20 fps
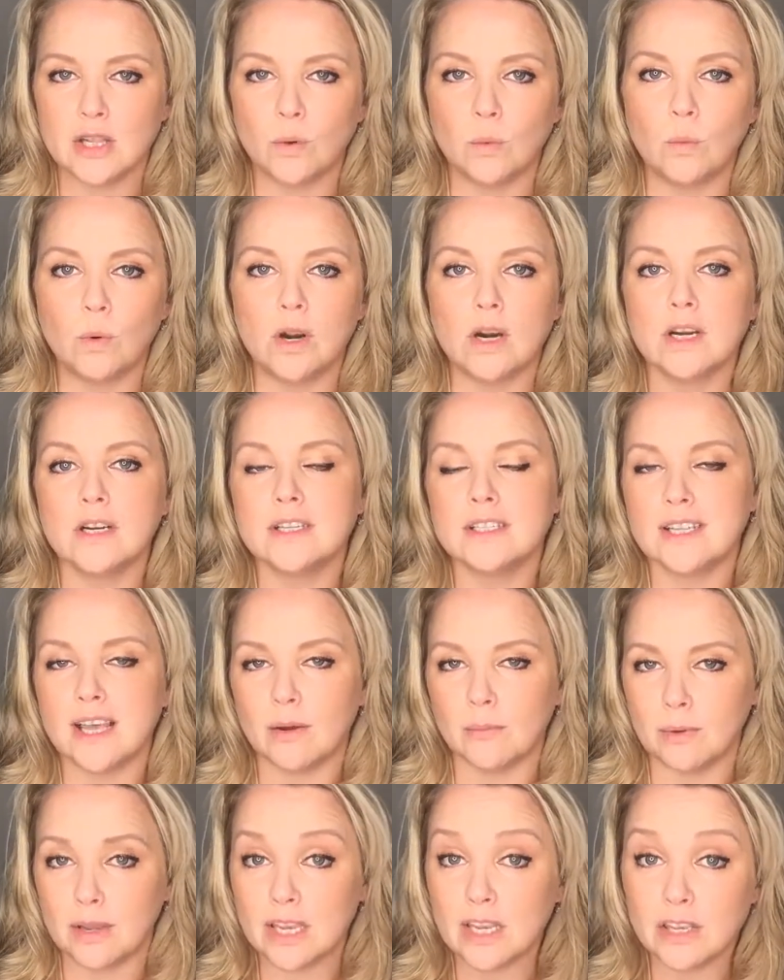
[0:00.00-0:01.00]
the words
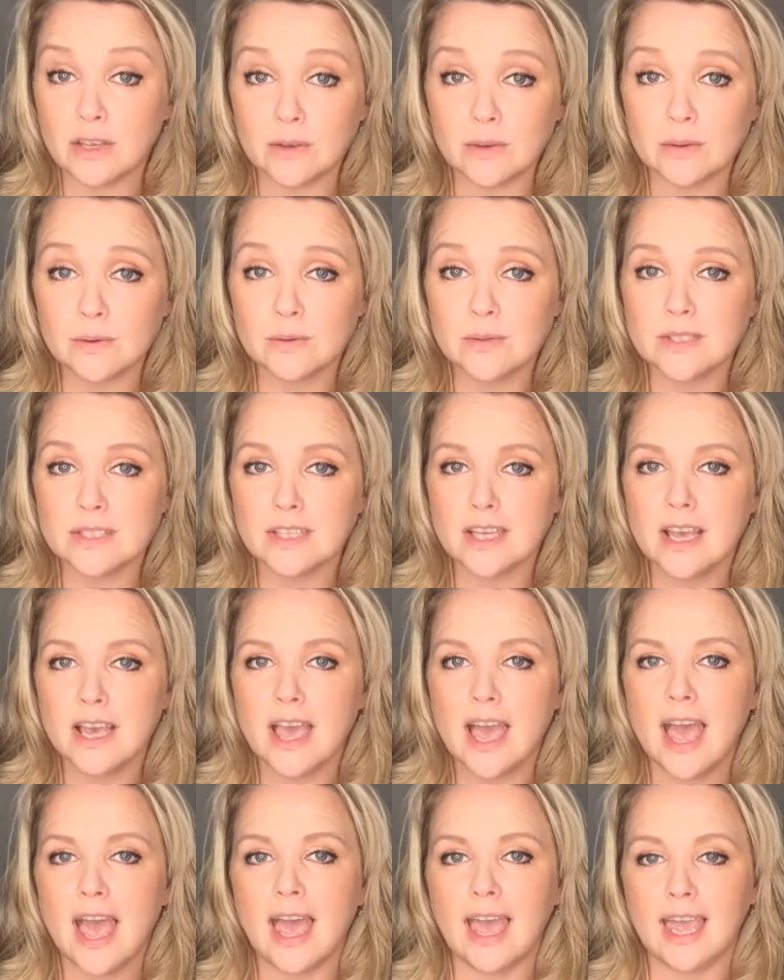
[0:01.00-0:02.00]
that we use,
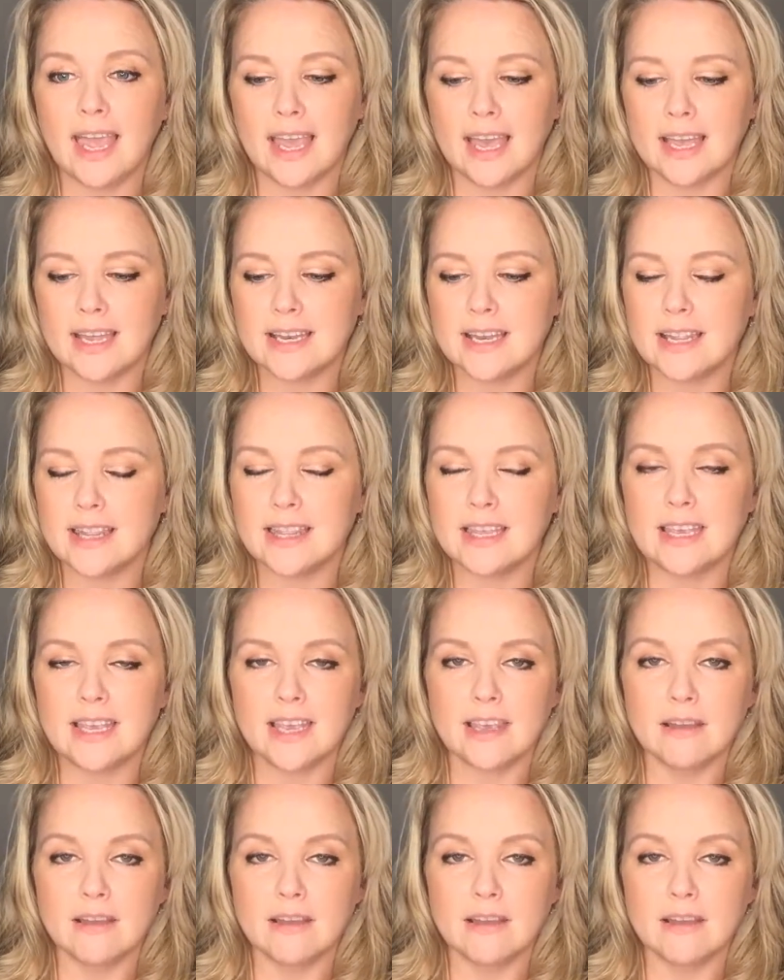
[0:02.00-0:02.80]
and the